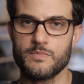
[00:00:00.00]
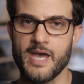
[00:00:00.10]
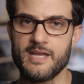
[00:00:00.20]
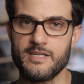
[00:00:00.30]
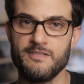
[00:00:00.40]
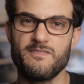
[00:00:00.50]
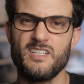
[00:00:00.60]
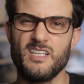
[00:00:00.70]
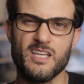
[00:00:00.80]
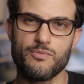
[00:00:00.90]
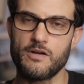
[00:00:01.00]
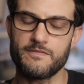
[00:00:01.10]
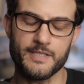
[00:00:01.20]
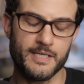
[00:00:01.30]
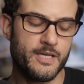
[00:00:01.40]
at infinity
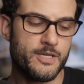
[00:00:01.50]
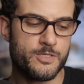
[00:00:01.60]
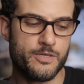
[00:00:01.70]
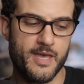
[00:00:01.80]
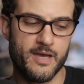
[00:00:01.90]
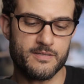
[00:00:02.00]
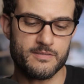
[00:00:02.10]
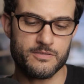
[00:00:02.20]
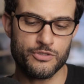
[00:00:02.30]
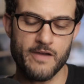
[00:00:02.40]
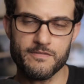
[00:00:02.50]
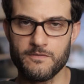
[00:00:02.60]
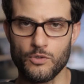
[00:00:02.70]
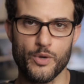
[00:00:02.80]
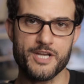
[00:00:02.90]
roughly so that you have the
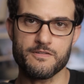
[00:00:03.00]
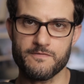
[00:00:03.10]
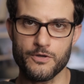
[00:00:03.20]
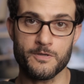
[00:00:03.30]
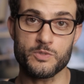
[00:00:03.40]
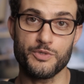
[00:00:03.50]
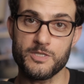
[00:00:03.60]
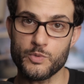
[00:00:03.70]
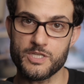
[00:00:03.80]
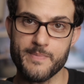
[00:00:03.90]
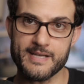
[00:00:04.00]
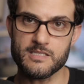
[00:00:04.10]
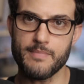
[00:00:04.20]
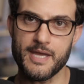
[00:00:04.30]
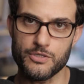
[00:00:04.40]
full range of focus when you switch back
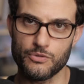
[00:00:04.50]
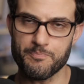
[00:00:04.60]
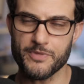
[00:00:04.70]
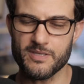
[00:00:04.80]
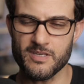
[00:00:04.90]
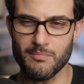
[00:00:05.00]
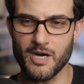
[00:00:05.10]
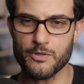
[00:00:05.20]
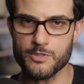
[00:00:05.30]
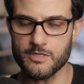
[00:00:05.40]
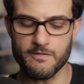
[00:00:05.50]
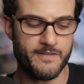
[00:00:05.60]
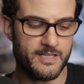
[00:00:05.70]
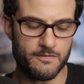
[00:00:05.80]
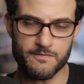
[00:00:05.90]
to manual. It might also
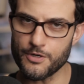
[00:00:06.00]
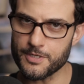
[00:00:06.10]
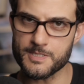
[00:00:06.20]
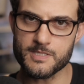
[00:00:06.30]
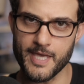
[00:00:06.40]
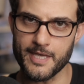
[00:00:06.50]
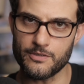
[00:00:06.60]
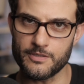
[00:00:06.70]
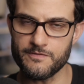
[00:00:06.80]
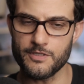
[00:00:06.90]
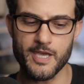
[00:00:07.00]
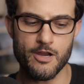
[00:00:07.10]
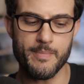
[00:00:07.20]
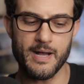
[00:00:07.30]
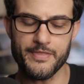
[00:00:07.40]
affect the focus scale if you
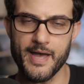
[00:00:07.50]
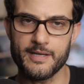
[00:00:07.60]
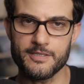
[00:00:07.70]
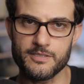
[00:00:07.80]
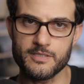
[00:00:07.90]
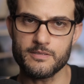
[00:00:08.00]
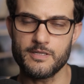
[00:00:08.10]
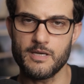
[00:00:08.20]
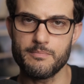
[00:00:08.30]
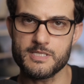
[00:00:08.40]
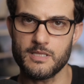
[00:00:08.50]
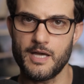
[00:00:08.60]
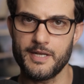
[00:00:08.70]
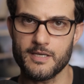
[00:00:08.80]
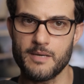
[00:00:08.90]
care about that, the numbers
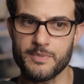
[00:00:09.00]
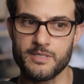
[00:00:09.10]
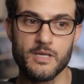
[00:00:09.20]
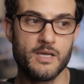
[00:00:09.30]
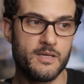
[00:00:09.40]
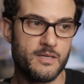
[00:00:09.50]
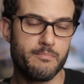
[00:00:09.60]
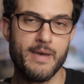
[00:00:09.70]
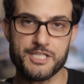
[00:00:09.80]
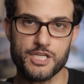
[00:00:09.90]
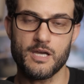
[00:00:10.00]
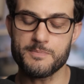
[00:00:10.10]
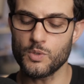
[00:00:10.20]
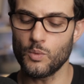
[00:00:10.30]
lining up and matching up to